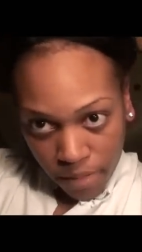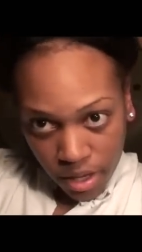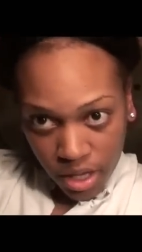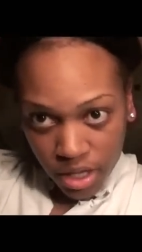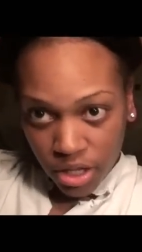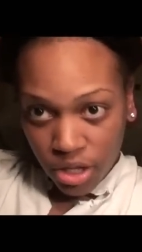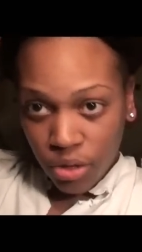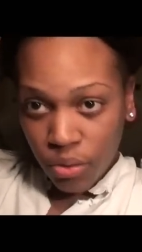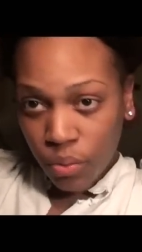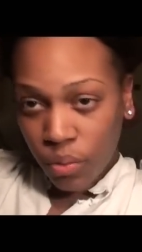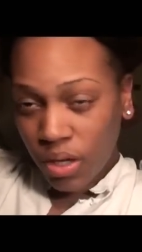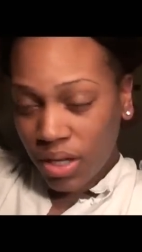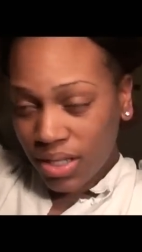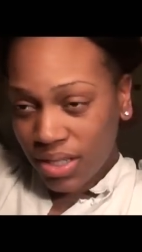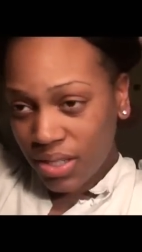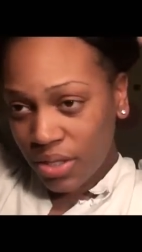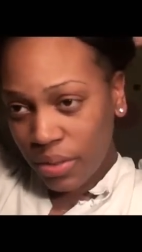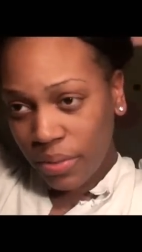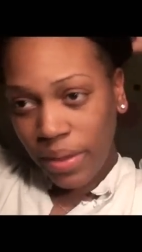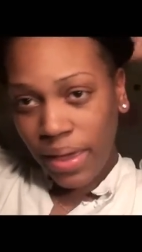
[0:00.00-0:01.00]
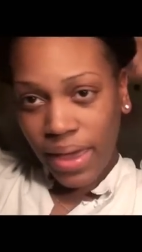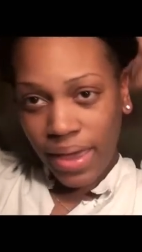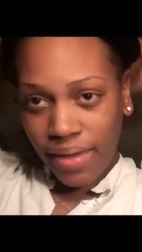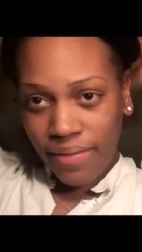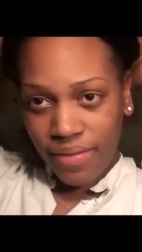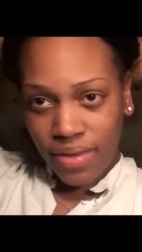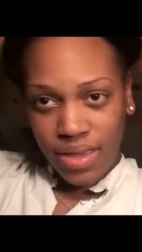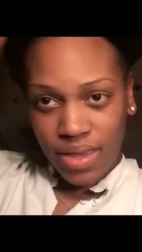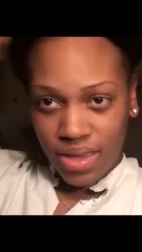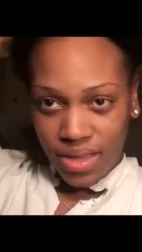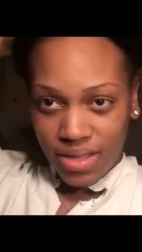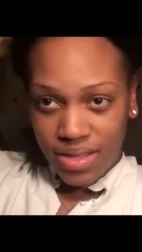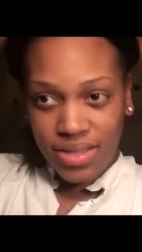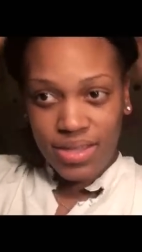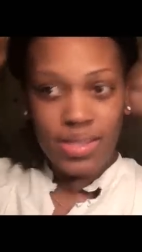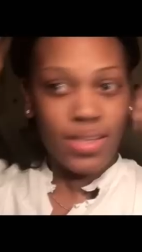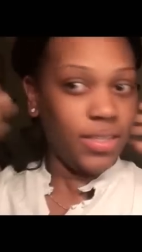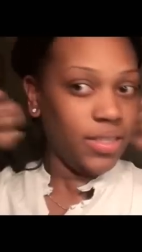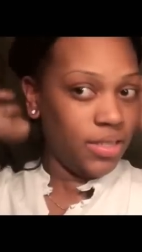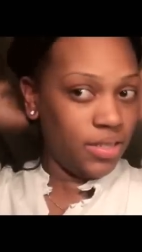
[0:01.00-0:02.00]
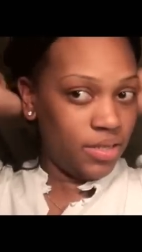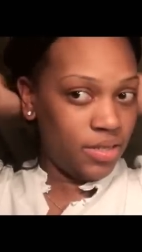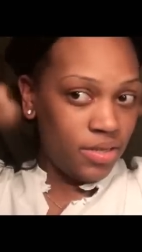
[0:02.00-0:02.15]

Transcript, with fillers: and you want to have it